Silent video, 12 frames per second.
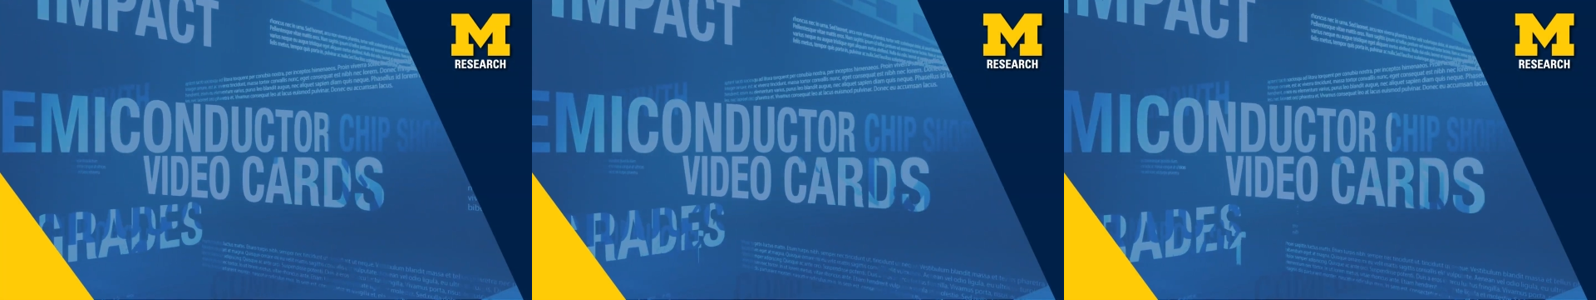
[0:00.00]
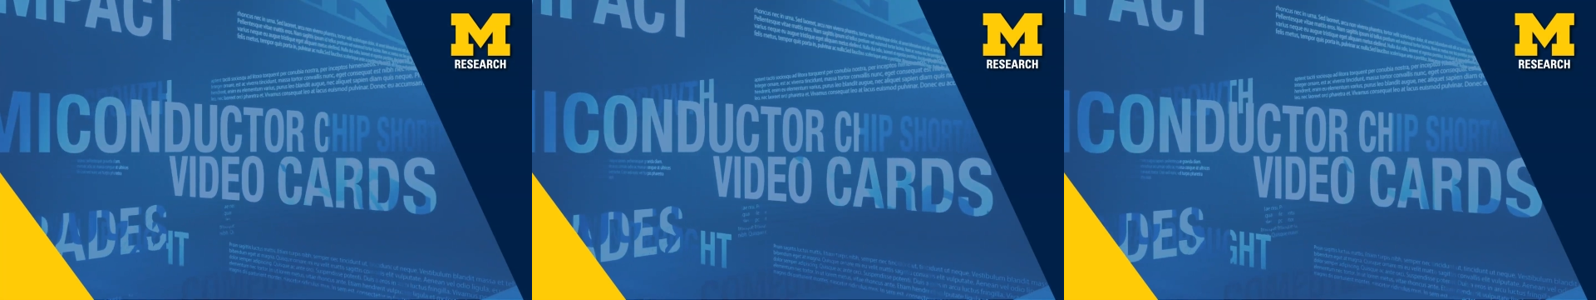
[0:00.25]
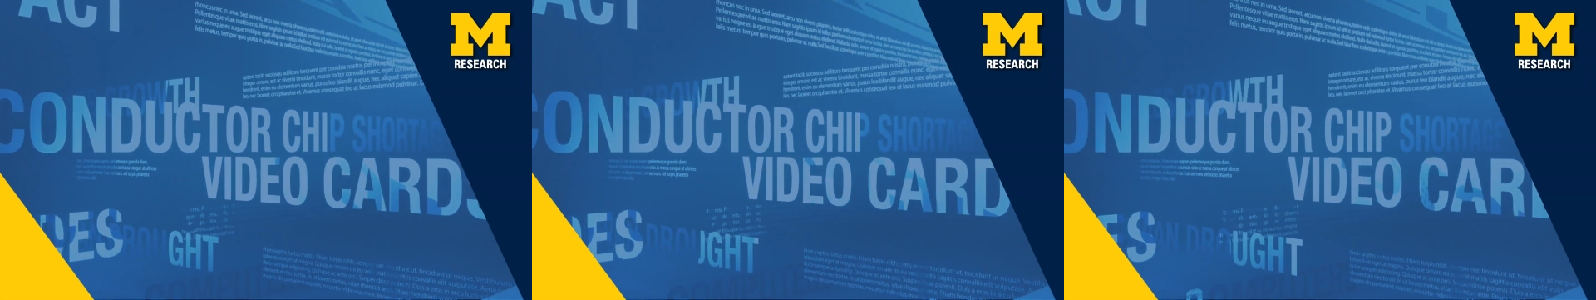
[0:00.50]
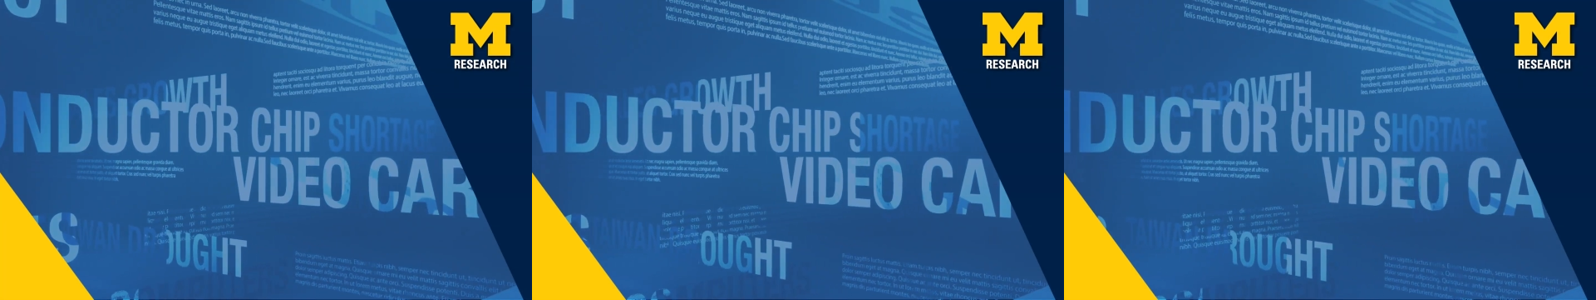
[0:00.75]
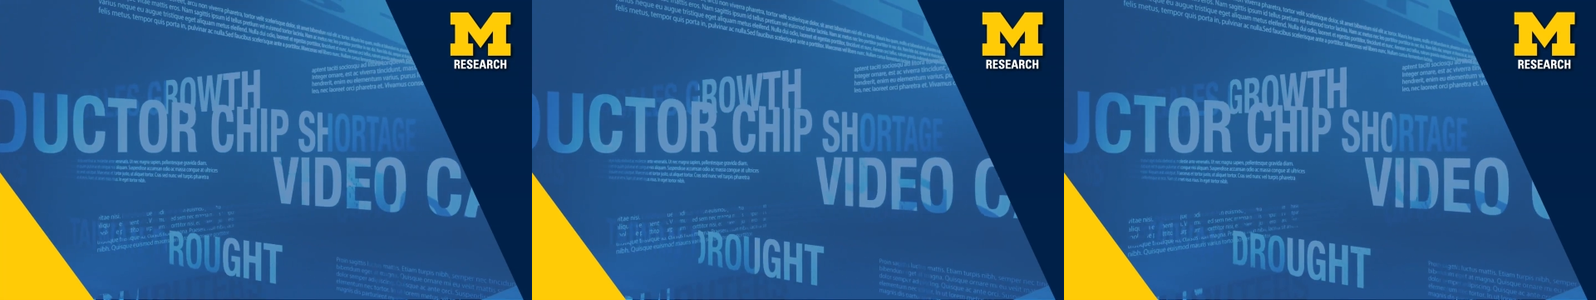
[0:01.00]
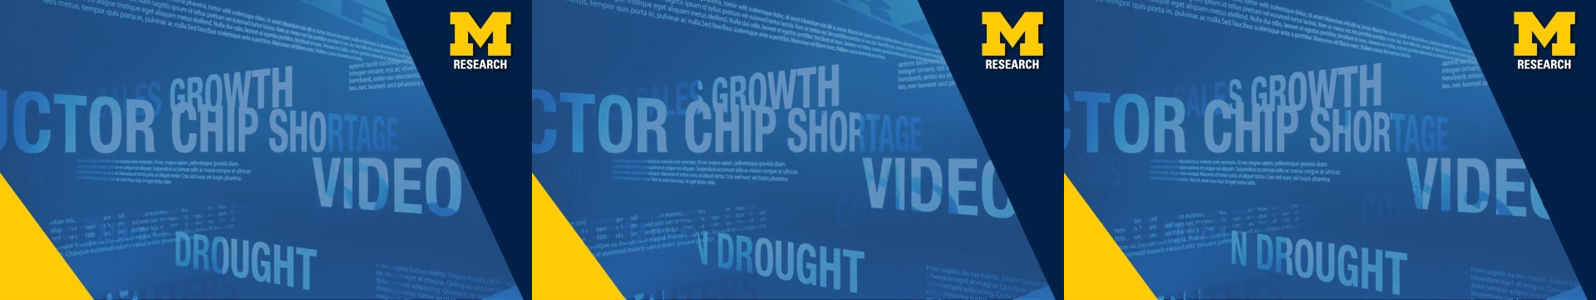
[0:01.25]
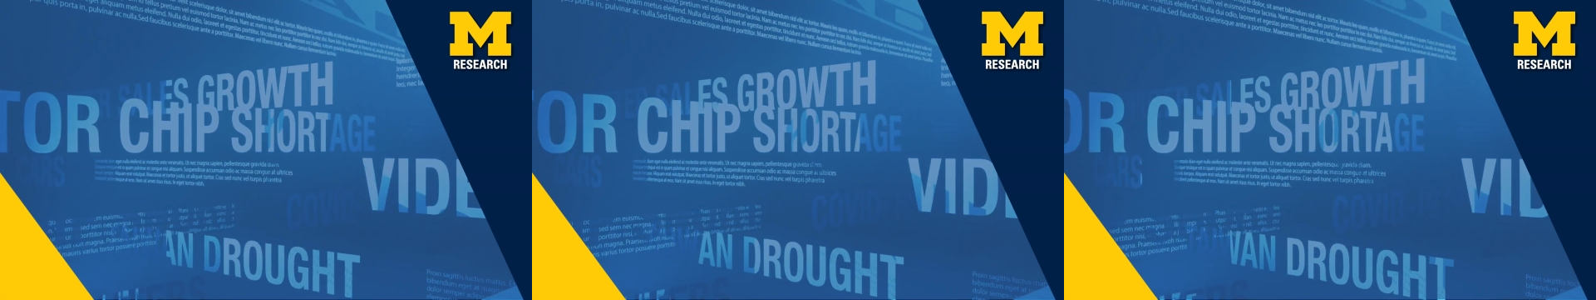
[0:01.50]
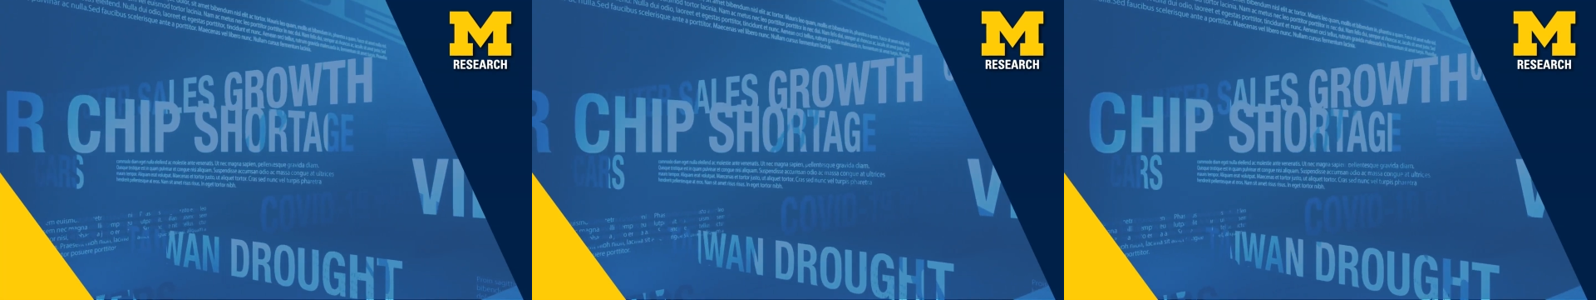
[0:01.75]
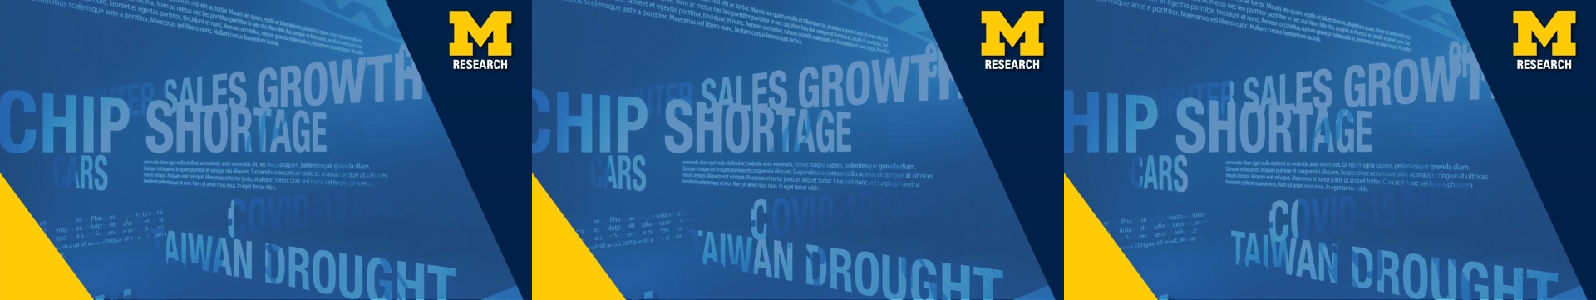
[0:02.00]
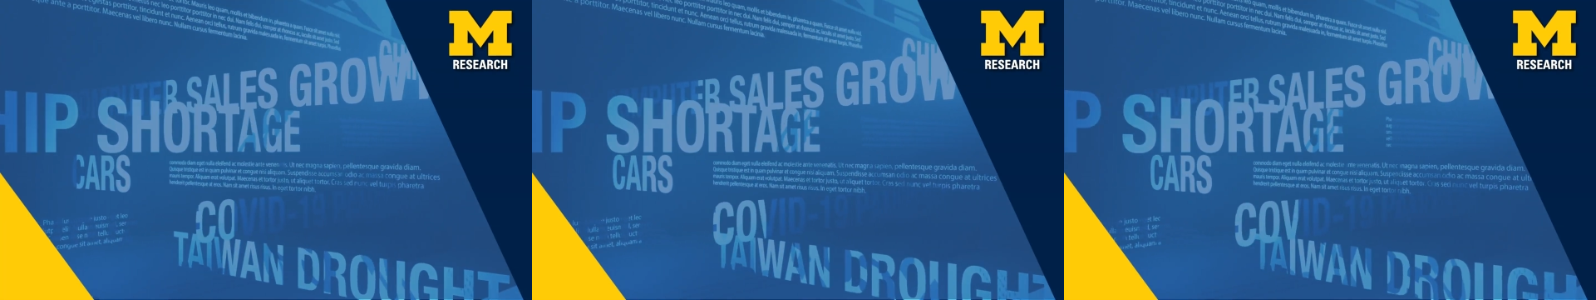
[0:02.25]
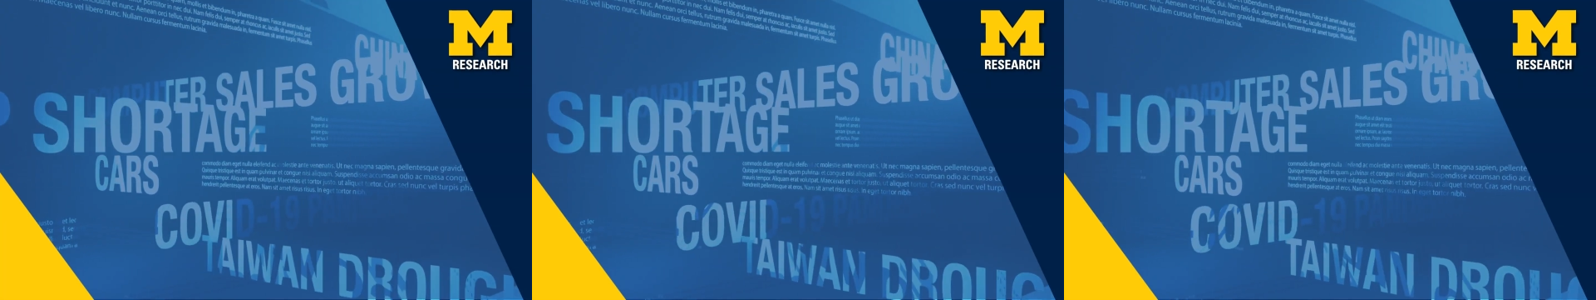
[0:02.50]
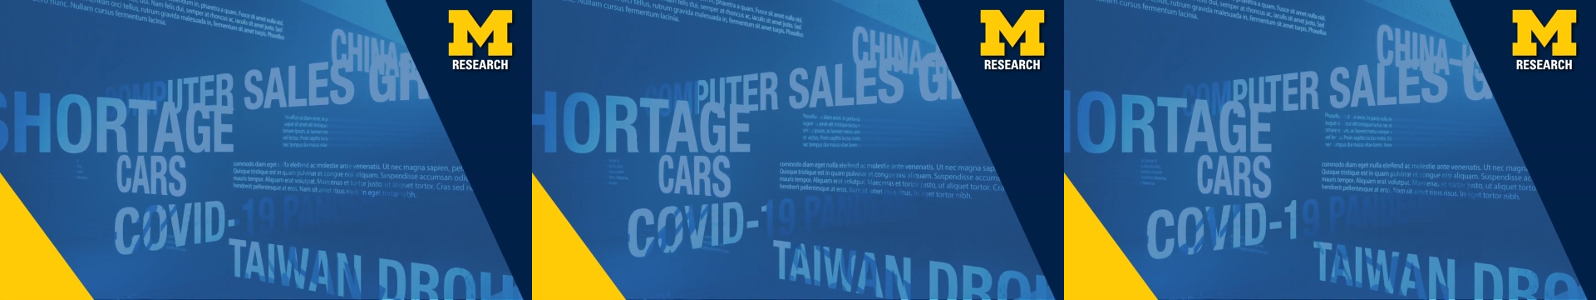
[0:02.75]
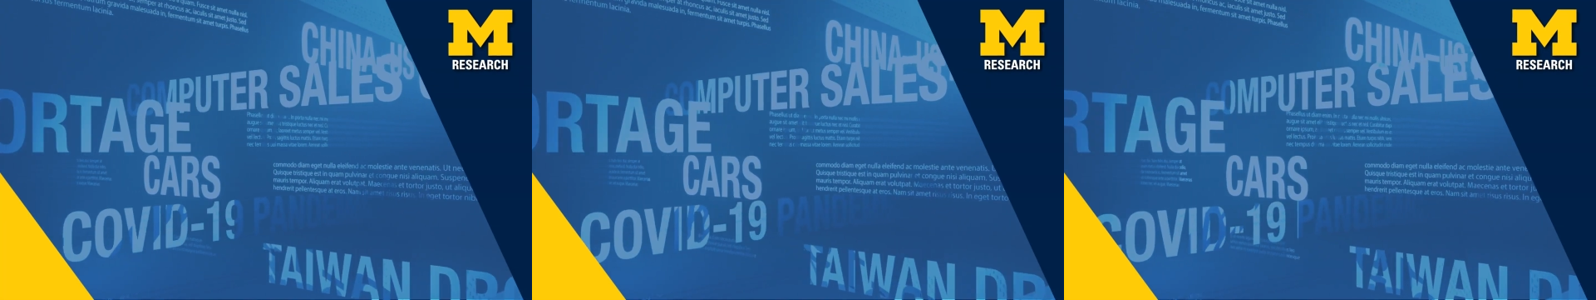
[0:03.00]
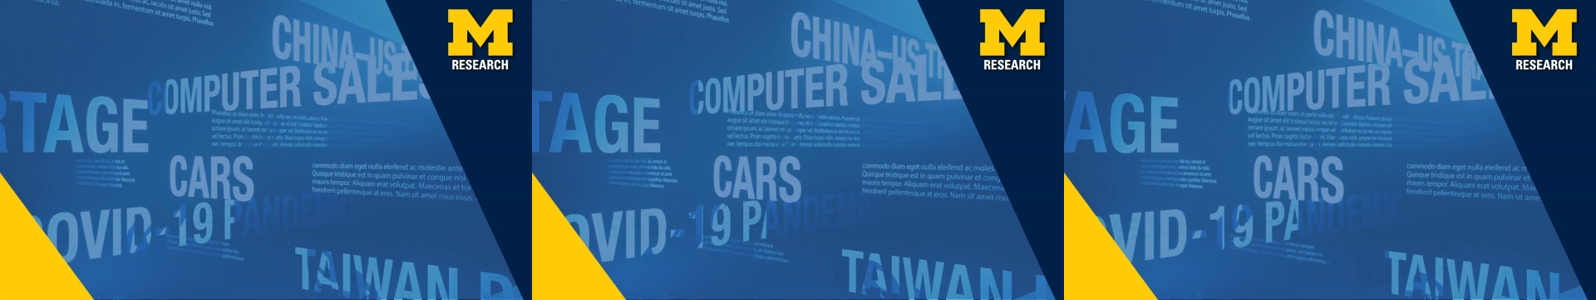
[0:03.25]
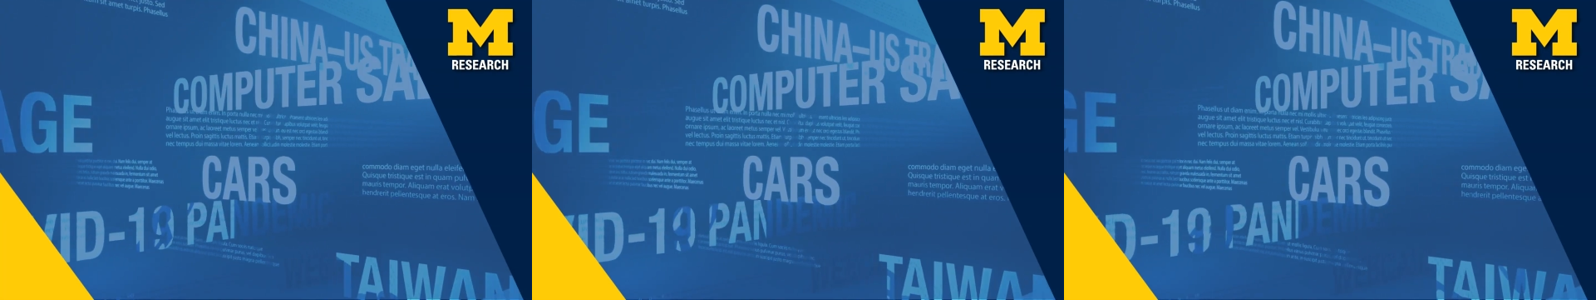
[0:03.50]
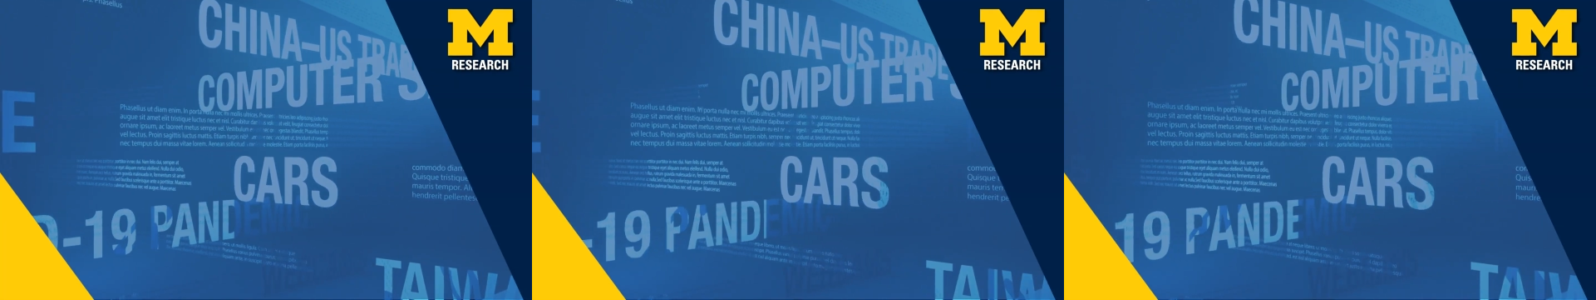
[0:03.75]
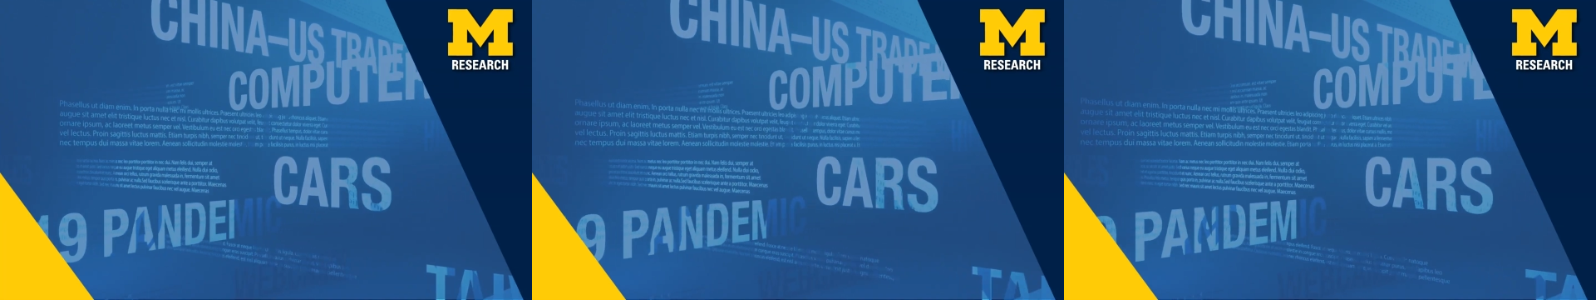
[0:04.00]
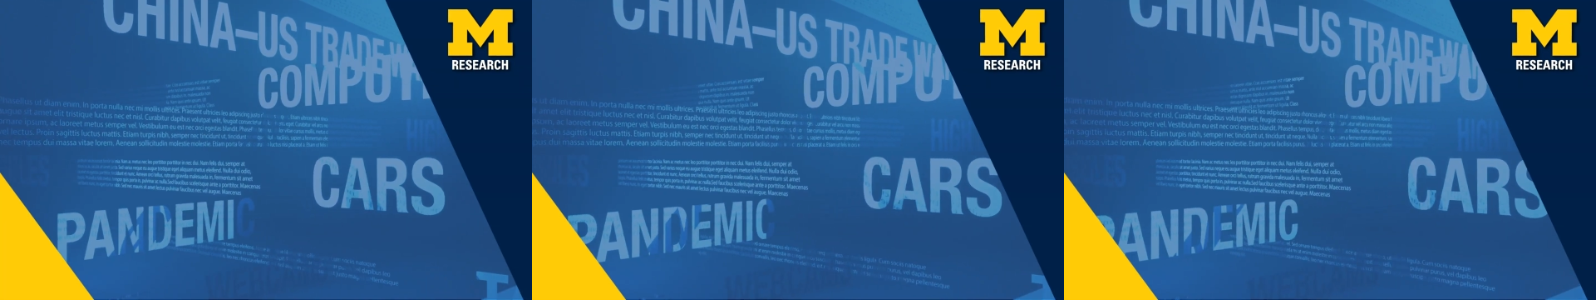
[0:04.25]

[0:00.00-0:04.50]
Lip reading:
Nobody's mouth can be seen.